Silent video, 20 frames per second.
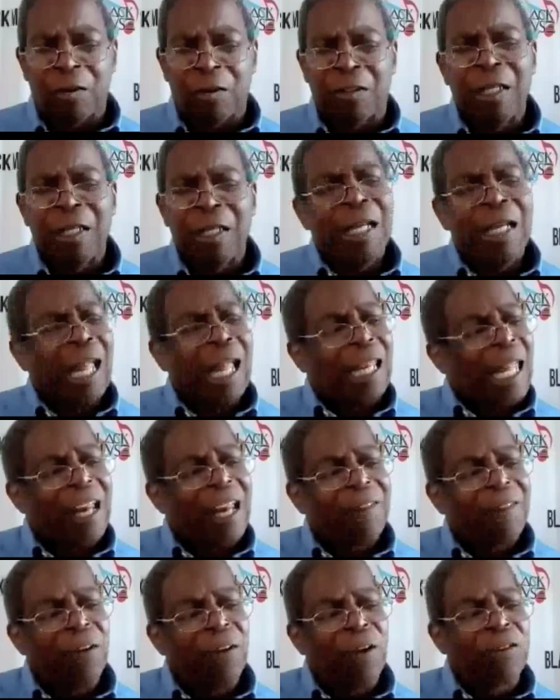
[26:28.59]
A lot of
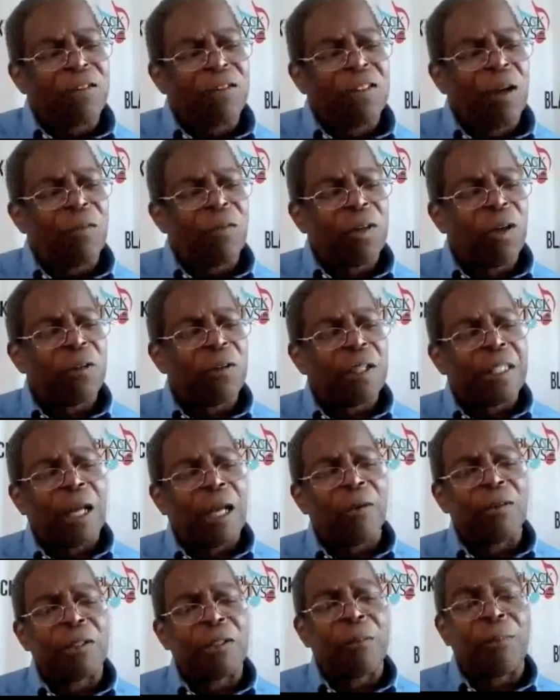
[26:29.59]
folks don't know that that was
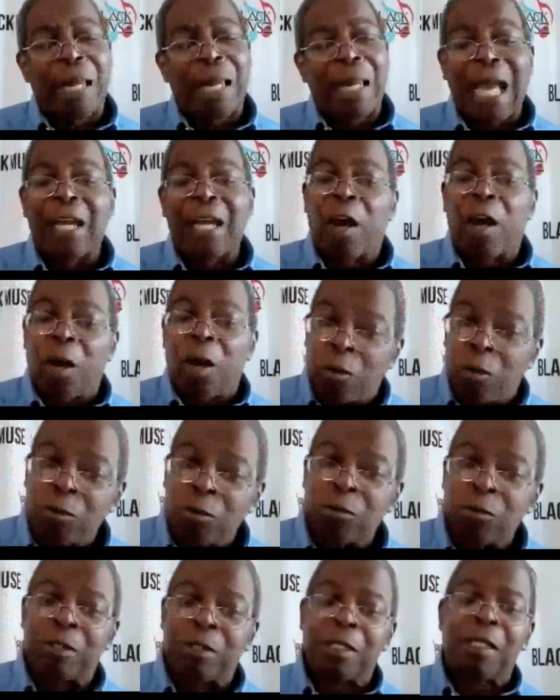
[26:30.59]
a
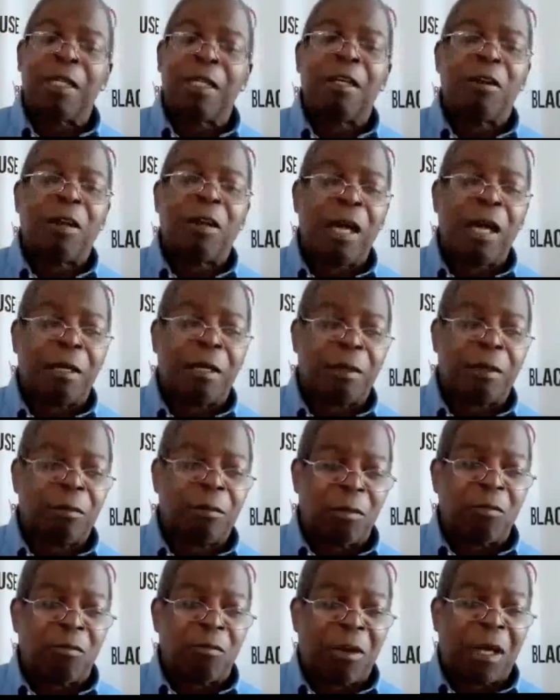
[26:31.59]
Black-owned
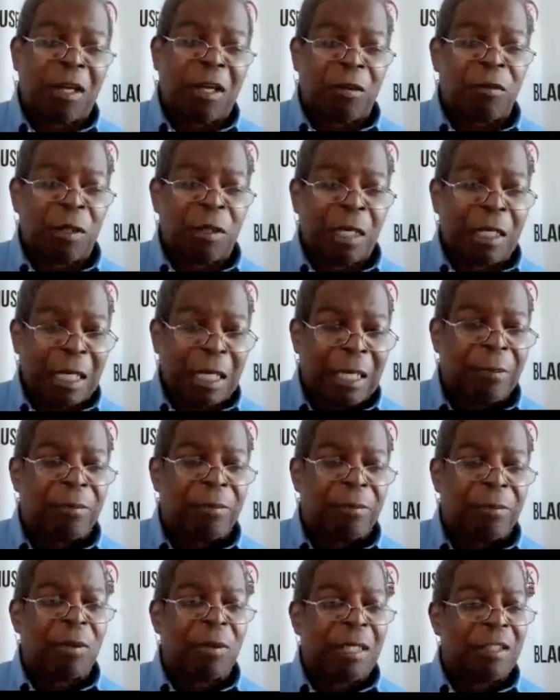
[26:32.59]
record
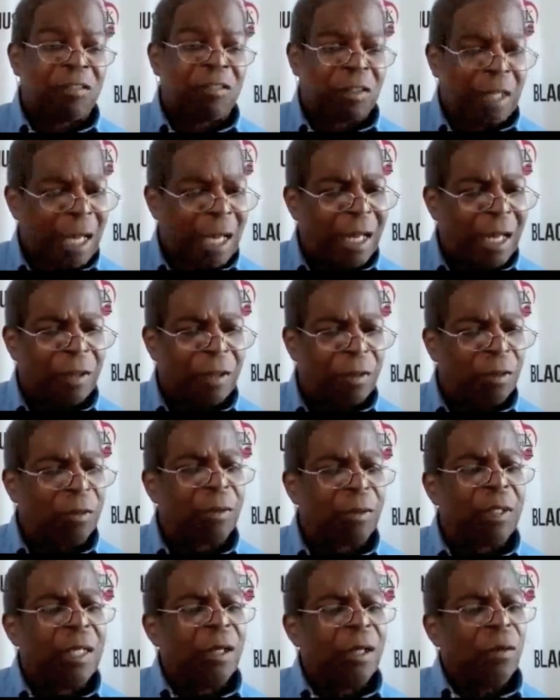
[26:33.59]
label in Chicago.
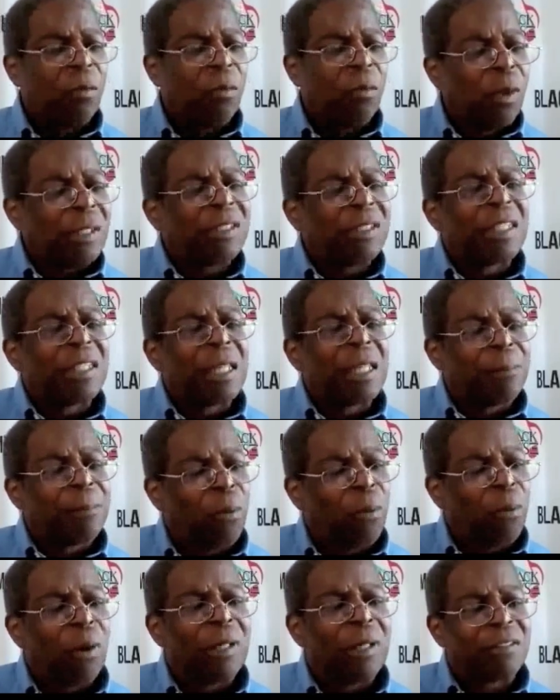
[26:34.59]
What's the
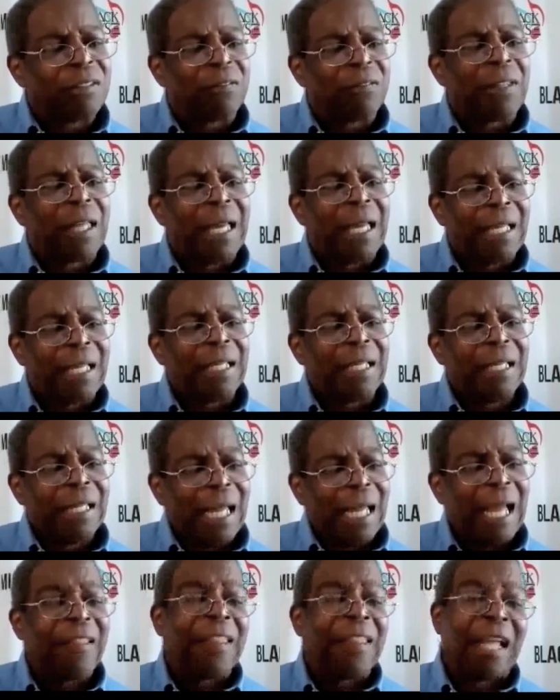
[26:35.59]
importance of that
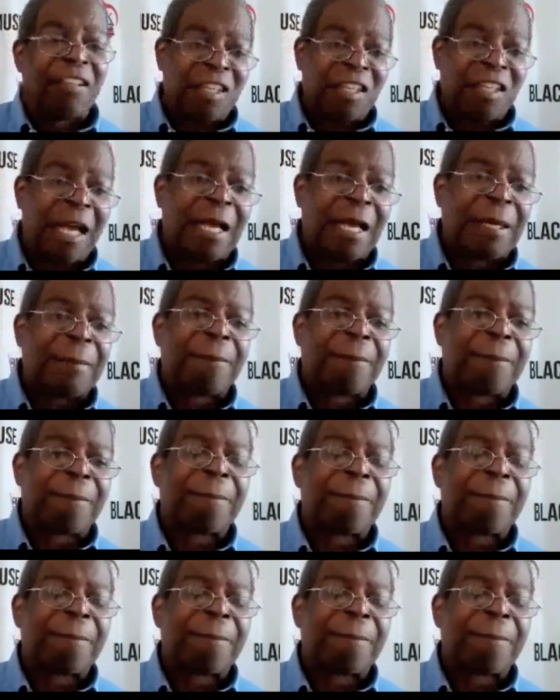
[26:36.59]
at that time?